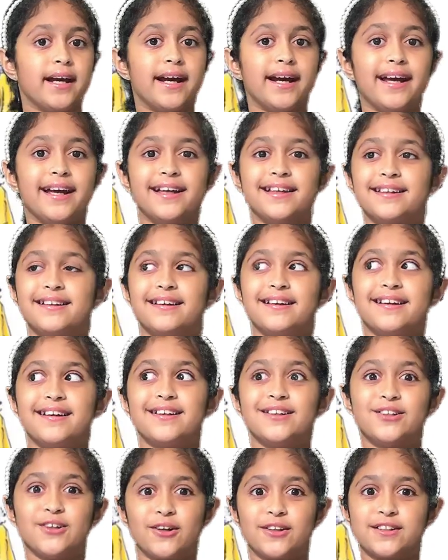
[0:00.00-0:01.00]
And
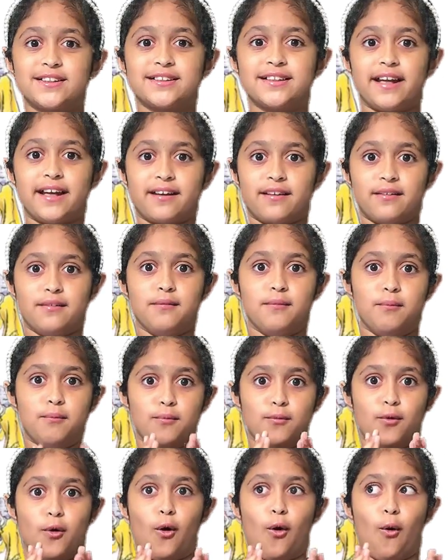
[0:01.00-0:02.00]
George is like,
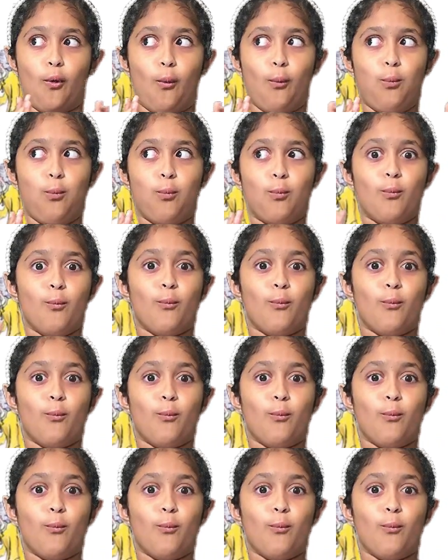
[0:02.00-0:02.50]
"No."